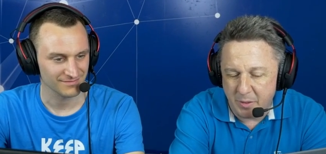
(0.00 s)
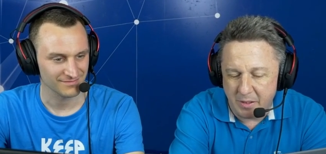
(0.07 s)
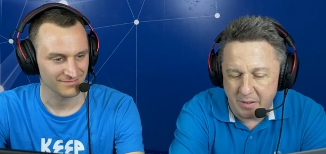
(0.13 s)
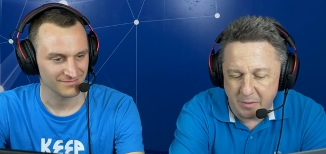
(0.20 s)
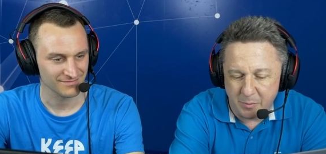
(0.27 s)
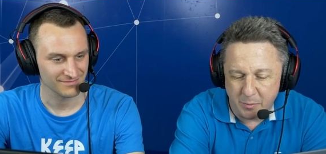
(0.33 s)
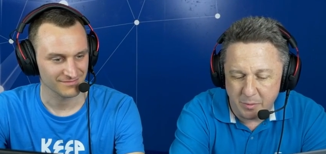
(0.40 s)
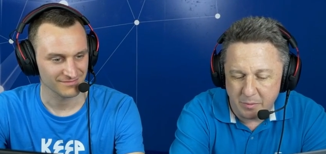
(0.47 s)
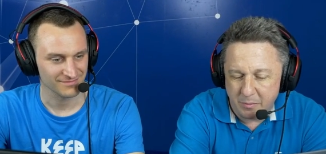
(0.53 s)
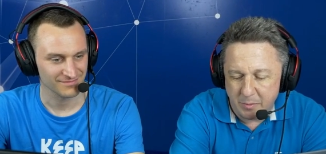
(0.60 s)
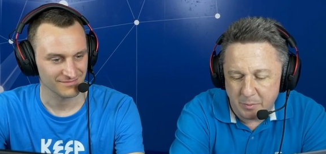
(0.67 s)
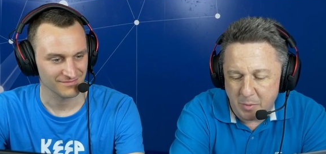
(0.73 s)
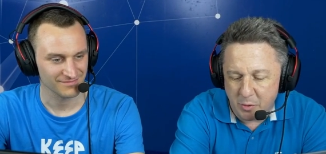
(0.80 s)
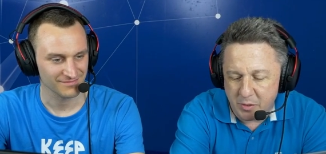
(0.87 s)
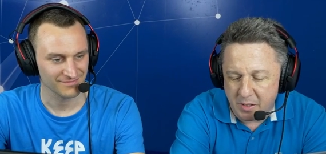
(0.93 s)
Speaker 1: We
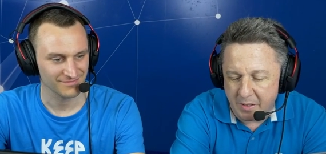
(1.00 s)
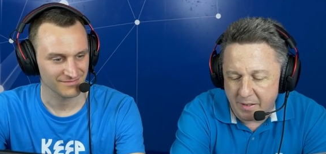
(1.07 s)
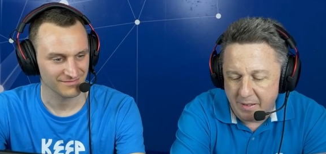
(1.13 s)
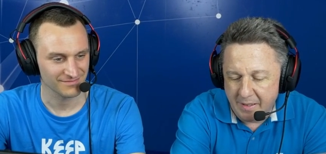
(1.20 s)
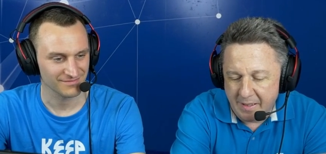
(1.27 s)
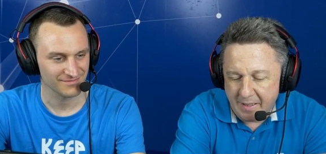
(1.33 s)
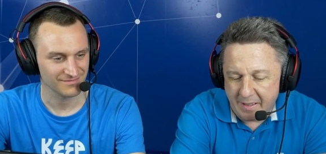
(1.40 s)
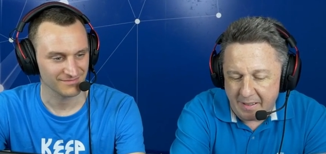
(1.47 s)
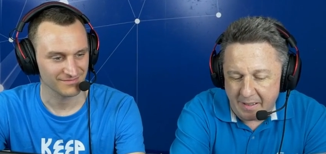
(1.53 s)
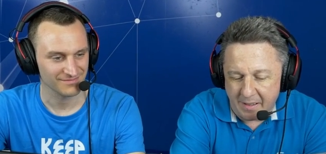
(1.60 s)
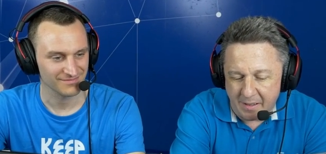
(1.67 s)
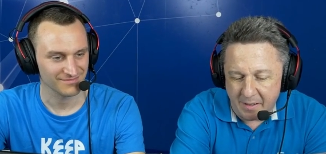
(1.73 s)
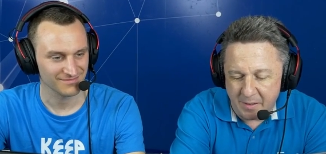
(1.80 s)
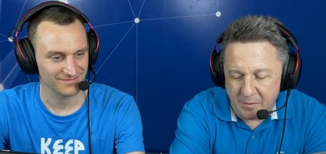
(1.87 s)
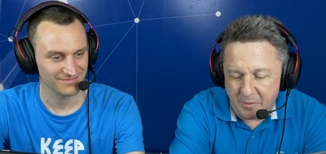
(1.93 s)
we mostly
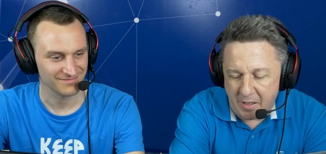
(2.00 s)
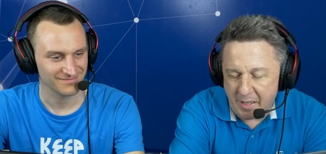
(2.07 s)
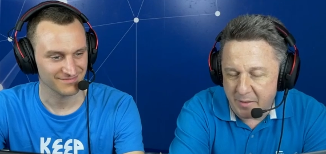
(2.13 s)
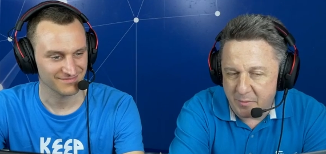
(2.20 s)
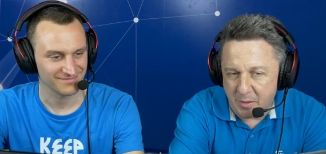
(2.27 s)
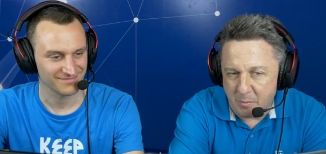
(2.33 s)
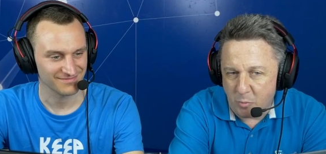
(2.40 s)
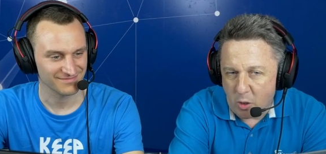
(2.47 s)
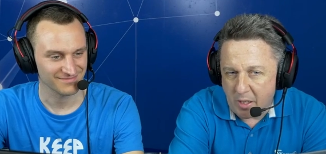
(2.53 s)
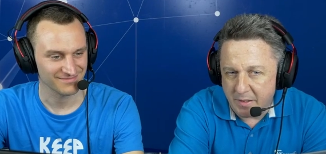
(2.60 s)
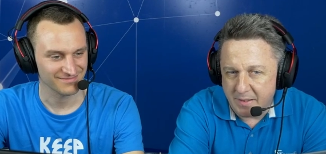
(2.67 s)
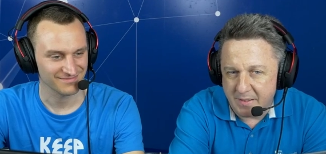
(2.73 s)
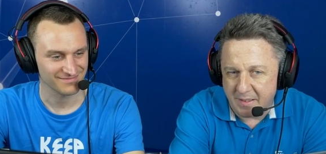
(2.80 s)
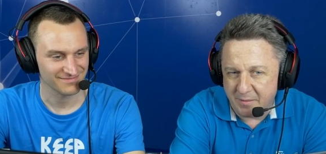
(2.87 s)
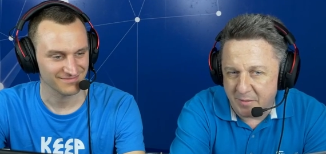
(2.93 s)
uh, invite them
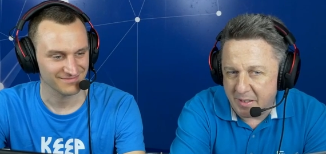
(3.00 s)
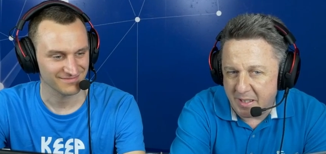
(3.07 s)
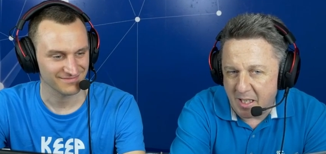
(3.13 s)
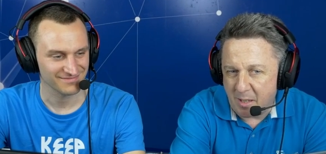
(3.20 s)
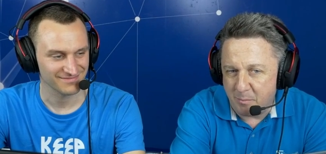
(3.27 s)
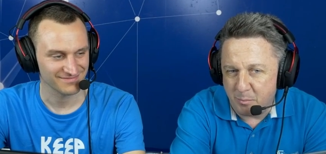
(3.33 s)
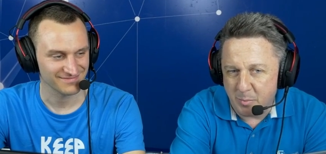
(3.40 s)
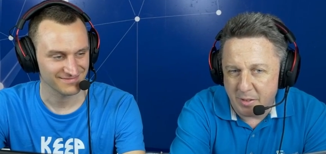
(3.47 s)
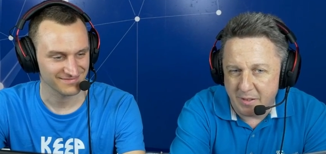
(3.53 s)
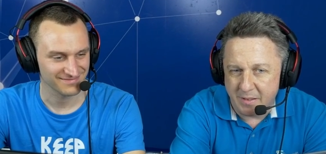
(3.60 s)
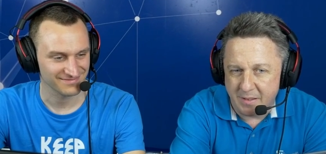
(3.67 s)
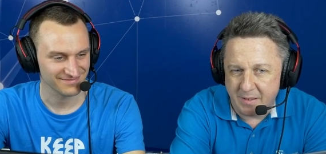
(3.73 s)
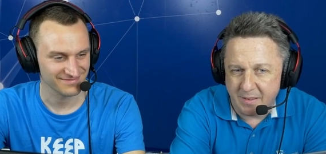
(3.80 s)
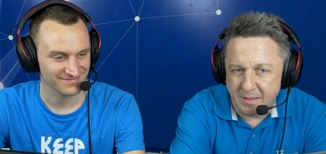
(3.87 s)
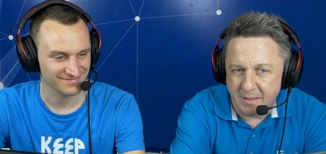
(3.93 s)
once and they come,
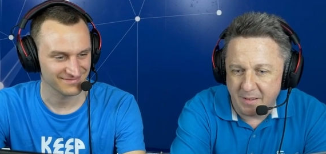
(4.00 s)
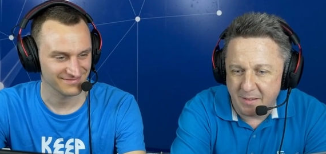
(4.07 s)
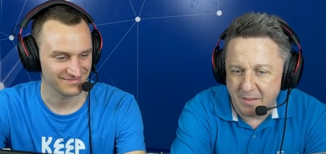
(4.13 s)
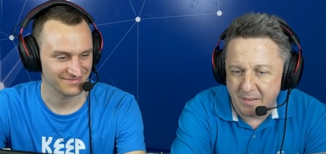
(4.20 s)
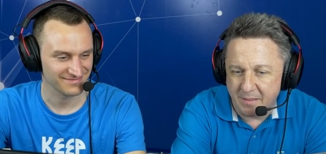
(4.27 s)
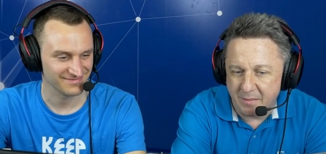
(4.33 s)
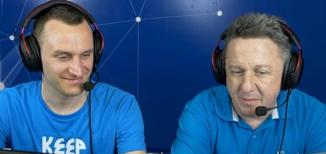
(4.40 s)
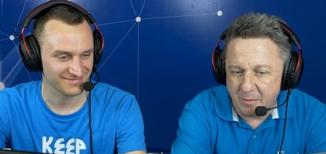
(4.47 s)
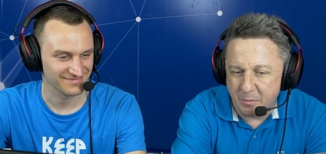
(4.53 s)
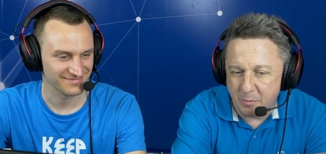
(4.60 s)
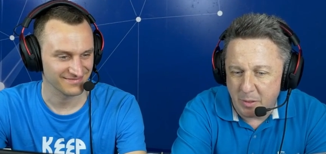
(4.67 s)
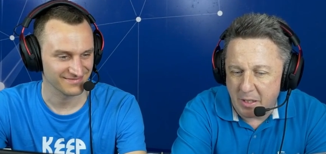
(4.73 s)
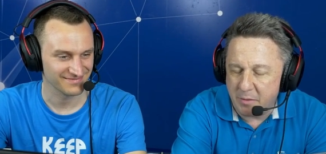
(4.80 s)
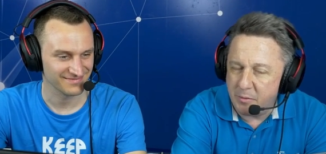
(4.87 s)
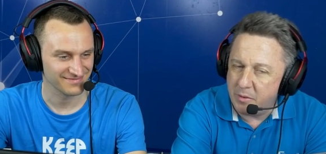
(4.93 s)
and uh,
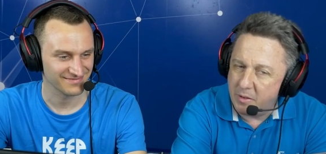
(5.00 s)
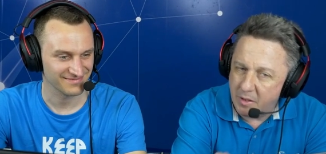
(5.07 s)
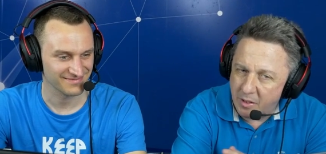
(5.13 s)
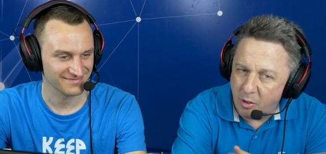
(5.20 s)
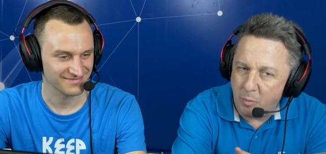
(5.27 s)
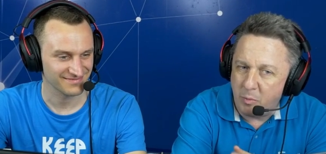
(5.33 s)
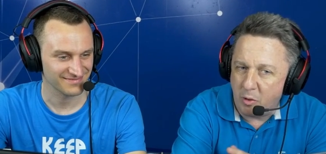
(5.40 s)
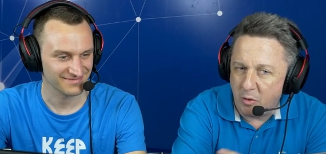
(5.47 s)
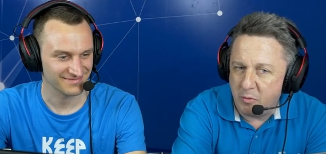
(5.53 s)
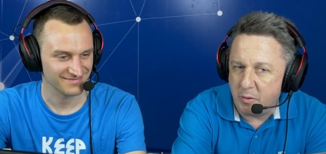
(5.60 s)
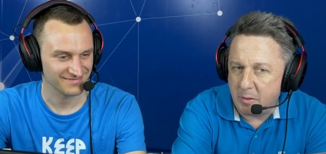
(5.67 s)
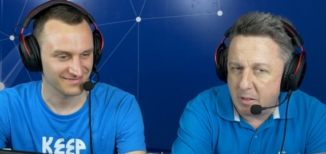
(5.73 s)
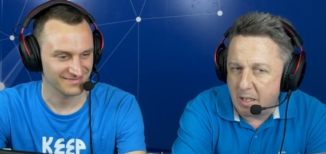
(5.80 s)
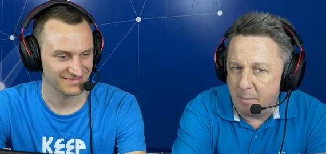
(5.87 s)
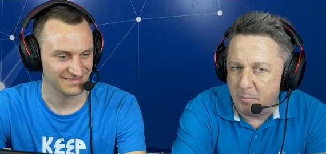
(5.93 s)
we are a local
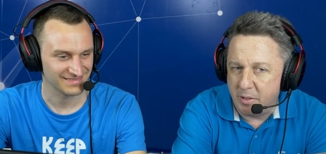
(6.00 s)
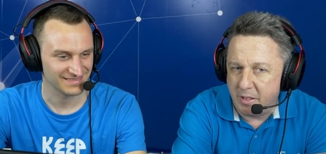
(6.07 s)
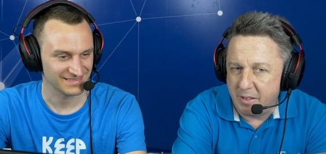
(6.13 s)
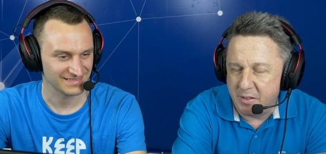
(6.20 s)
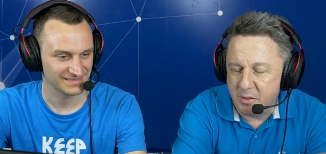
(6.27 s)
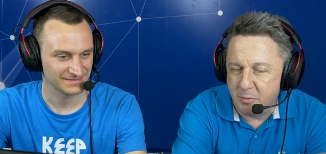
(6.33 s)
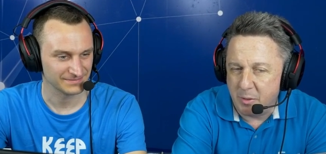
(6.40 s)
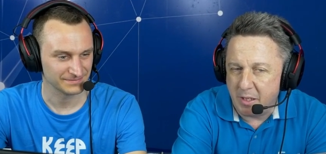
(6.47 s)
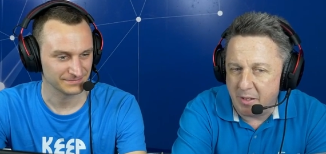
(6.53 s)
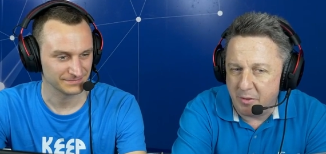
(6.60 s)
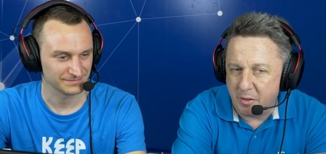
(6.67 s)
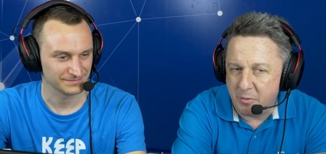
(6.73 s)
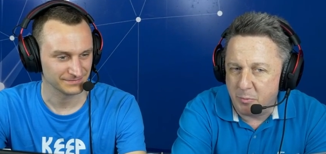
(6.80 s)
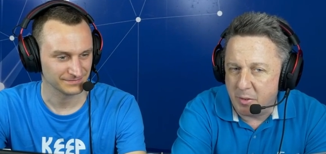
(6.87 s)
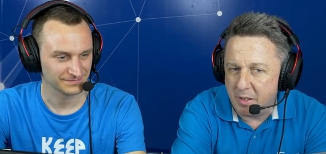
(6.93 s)
company, so we
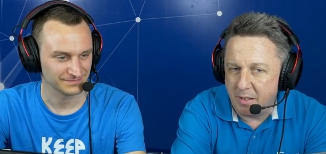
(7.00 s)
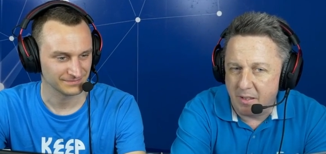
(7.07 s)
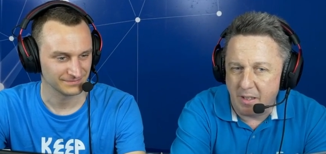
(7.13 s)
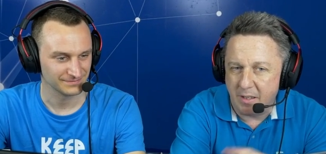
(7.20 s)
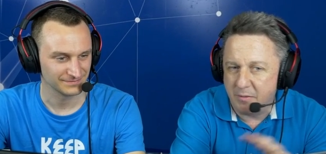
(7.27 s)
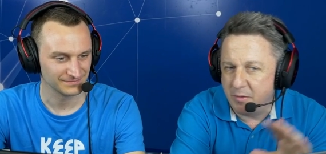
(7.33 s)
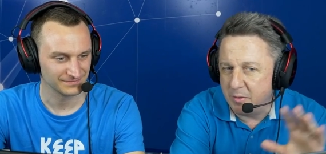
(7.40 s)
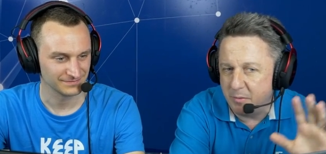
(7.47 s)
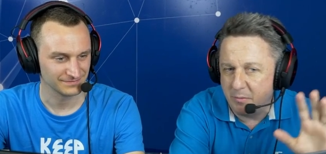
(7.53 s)
are not really like